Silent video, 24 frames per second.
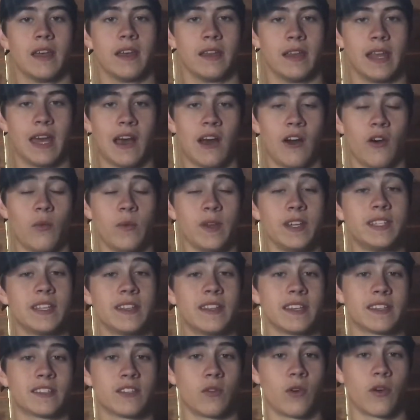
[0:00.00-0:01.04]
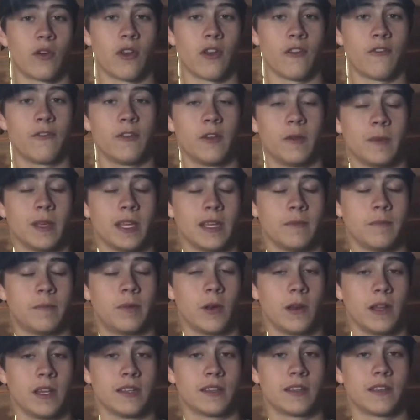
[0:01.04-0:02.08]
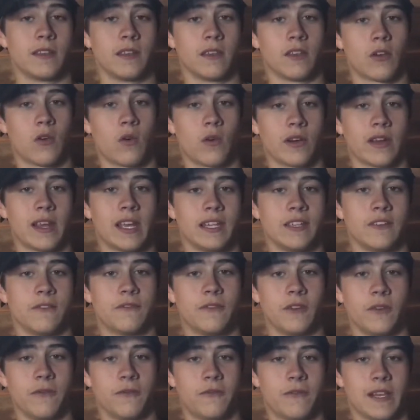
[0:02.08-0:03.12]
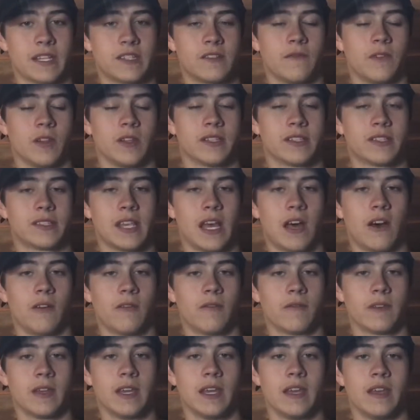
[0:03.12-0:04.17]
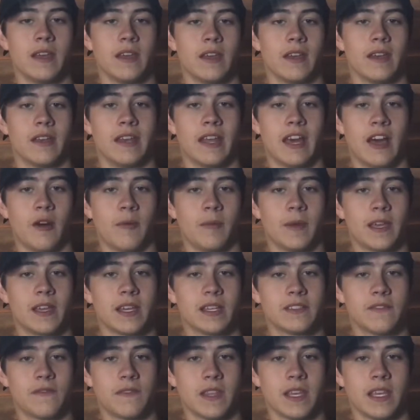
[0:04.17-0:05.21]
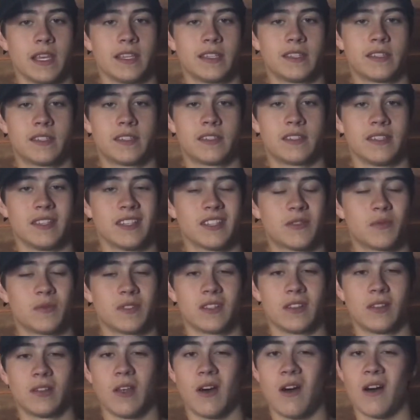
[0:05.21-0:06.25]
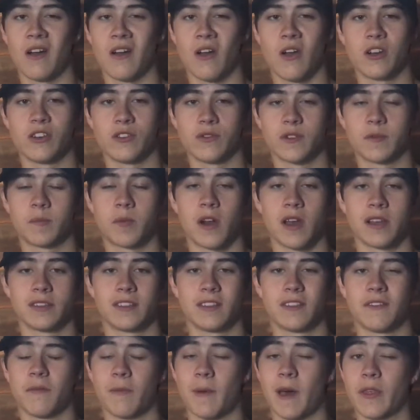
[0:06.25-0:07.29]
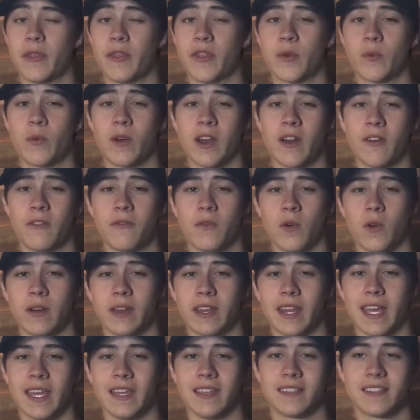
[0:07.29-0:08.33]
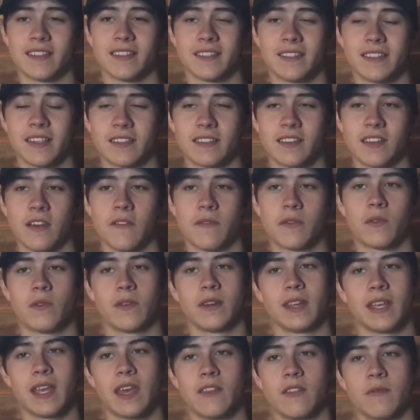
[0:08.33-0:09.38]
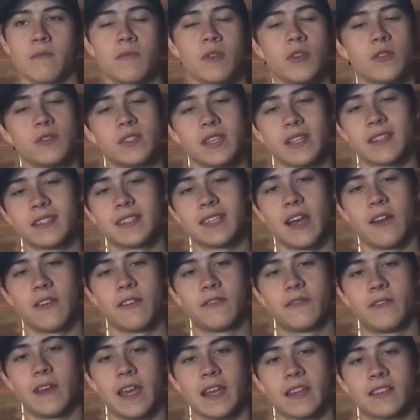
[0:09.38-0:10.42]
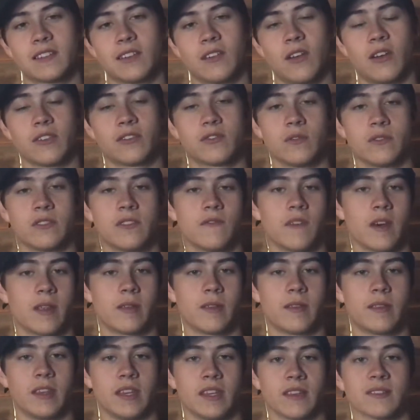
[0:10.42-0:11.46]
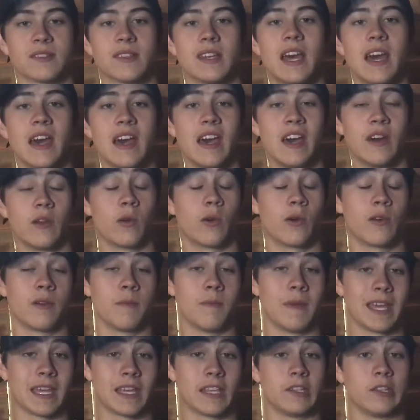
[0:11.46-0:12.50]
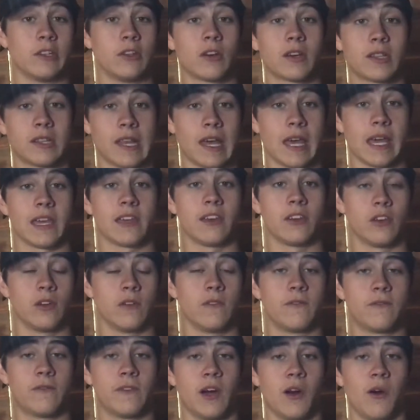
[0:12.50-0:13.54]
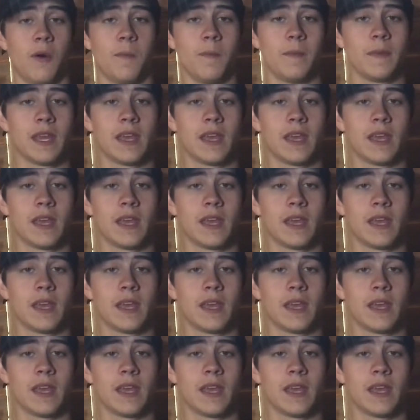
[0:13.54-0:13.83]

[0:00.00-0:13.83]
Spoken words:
Now, we did this in order to film it, put it into the Corner Canyon Film Festival itself. Now, because of this was a long, arduous process of about 3 or 4 days consisting of throwing together music, sound effects, and all sorts of other things in order to make it look like a good film.